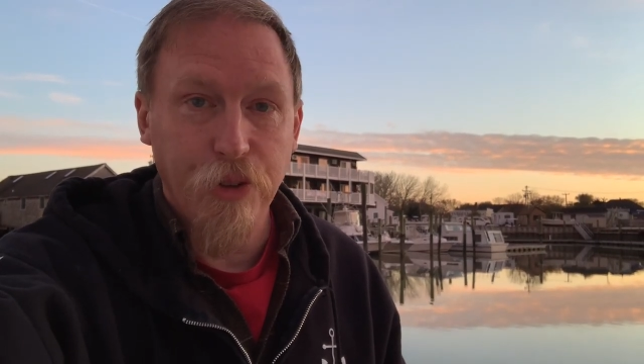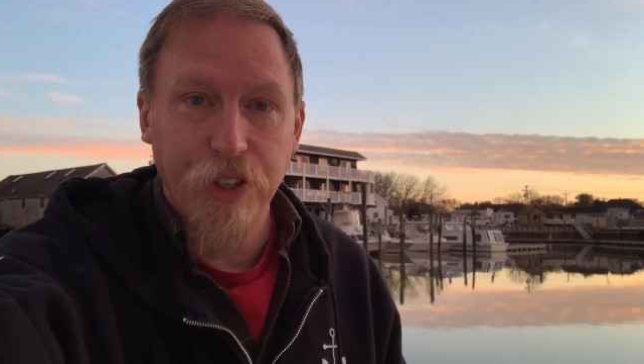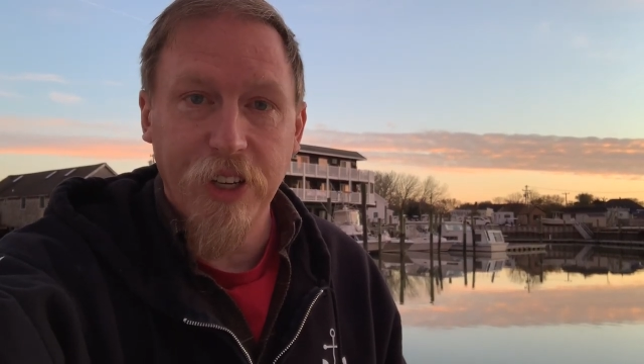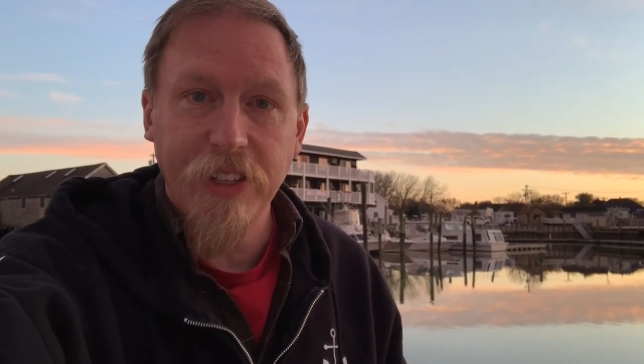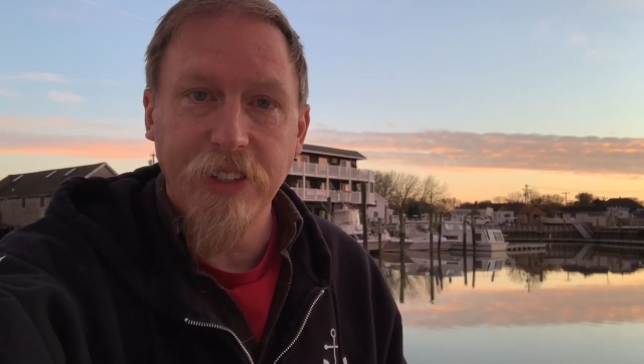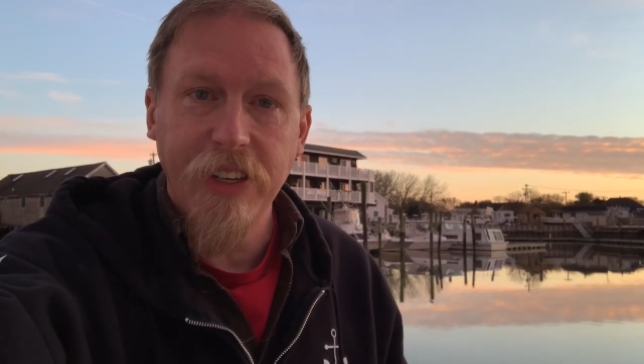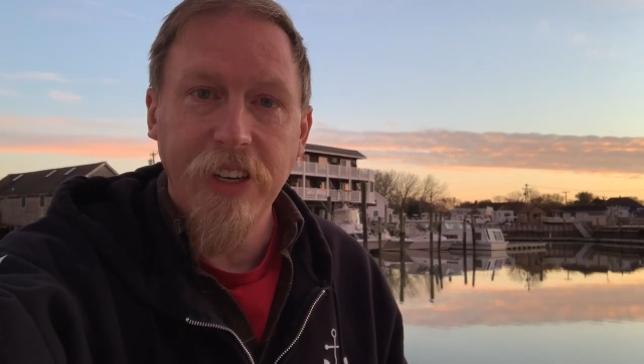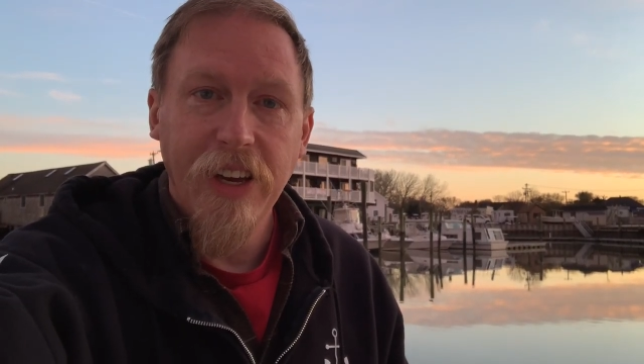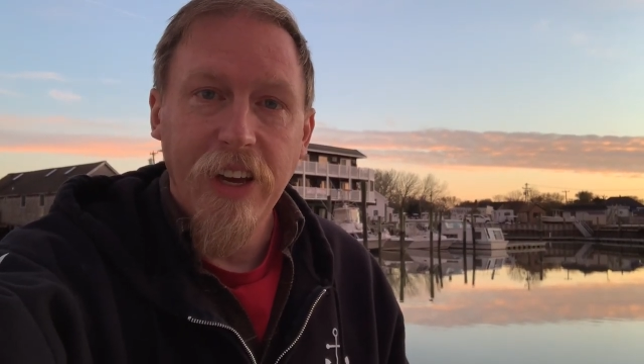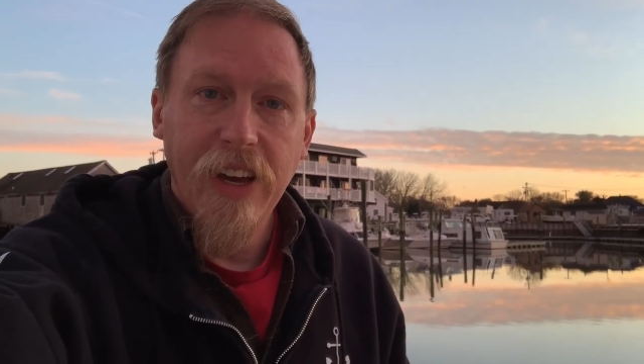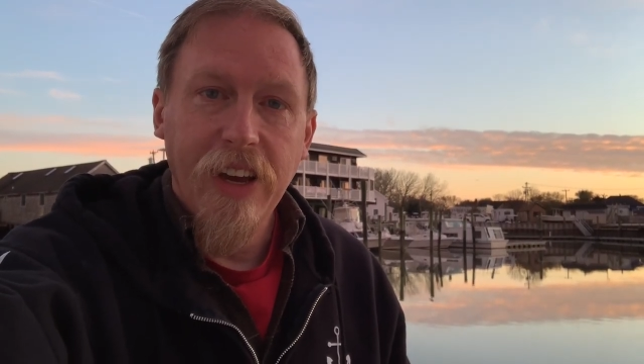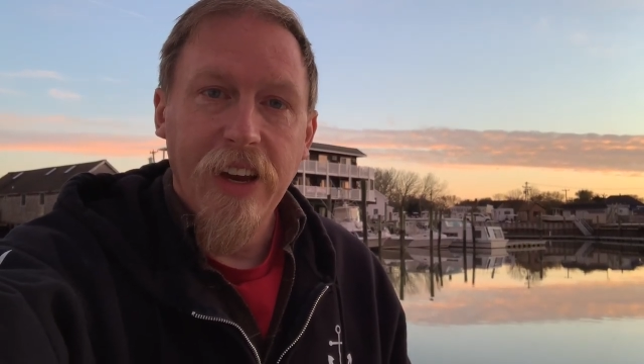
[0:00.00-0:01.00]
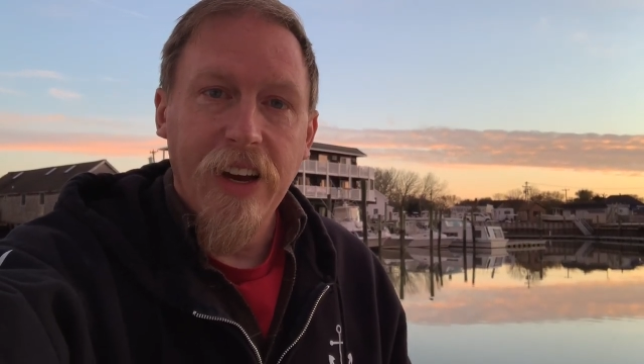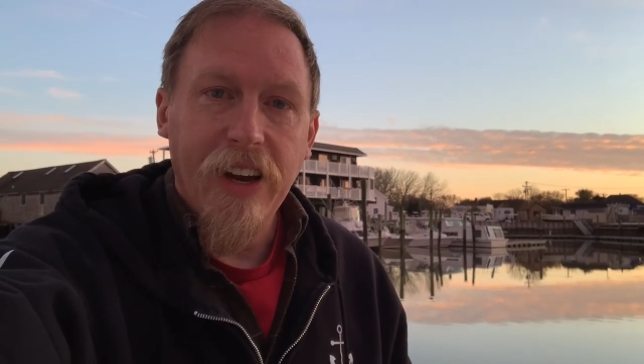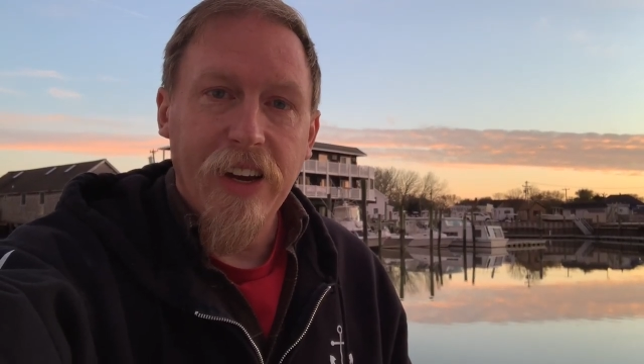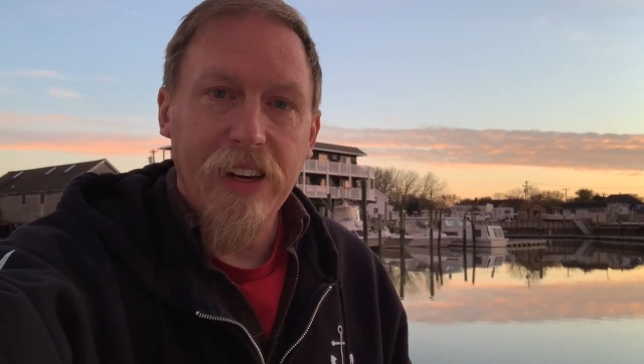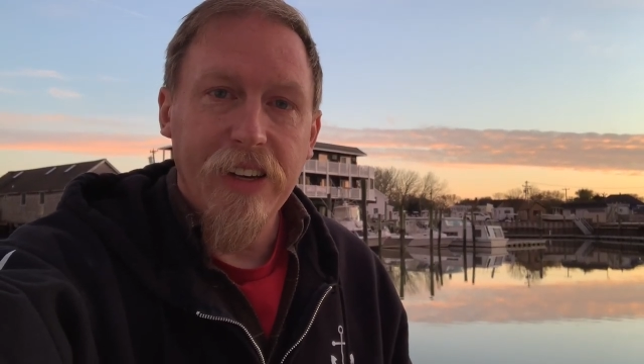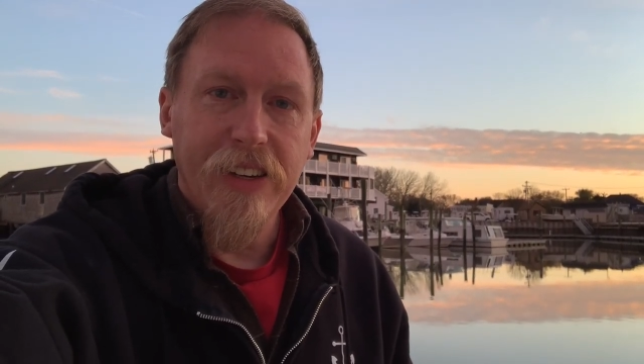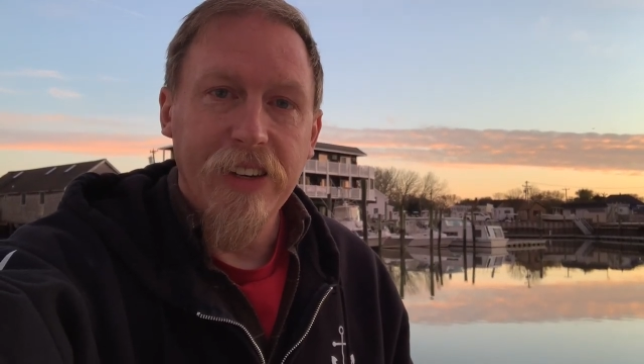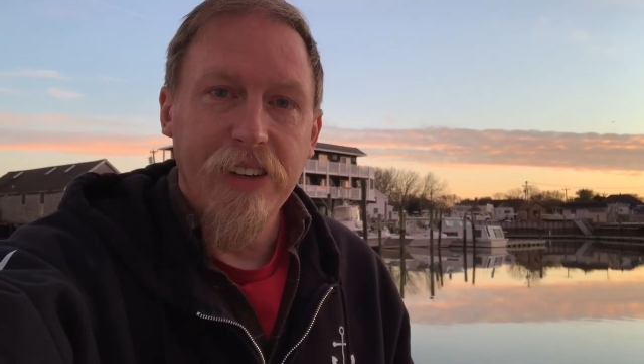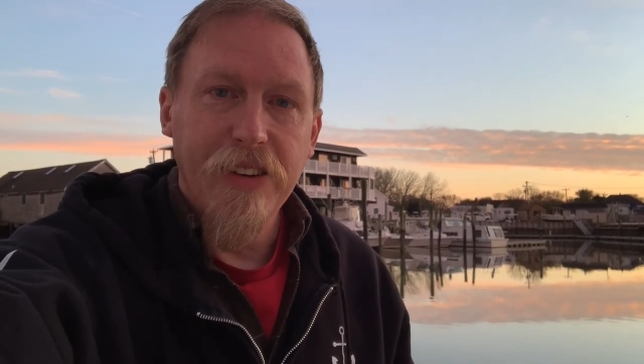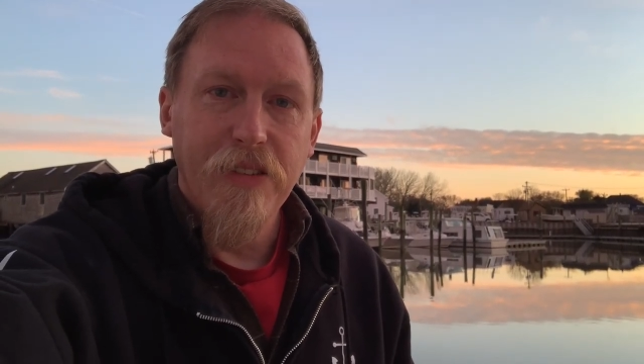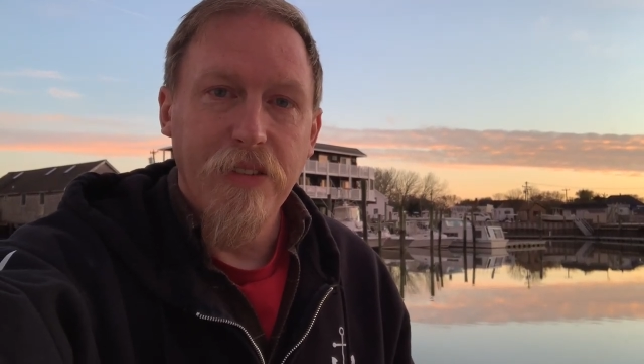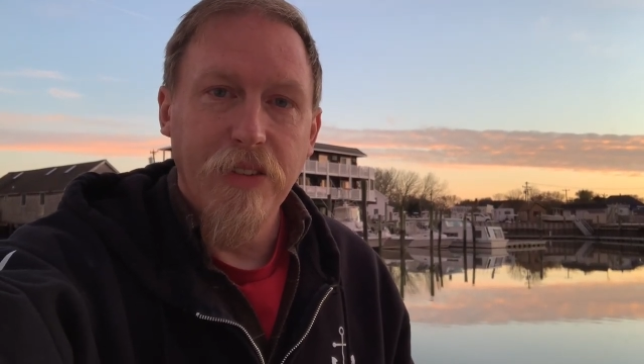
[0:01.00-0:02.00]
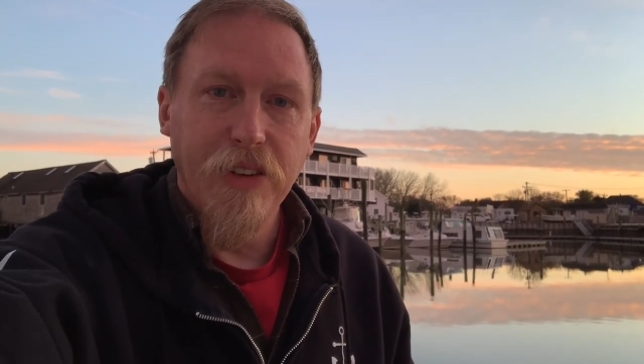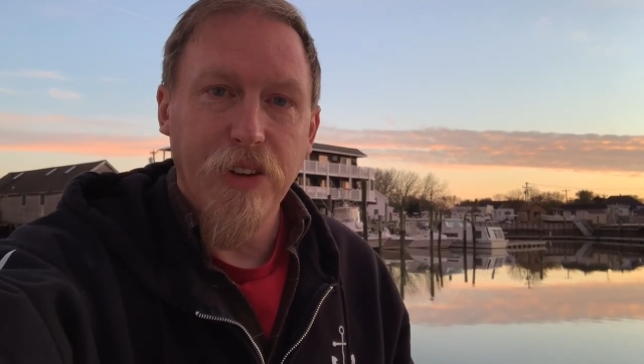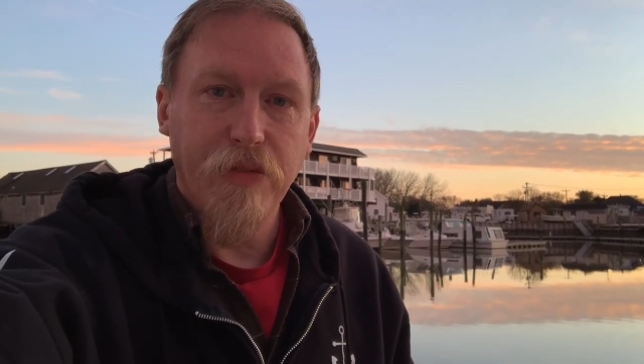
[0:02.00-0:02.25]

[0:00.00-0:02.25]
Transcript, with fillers: Jersey uh, to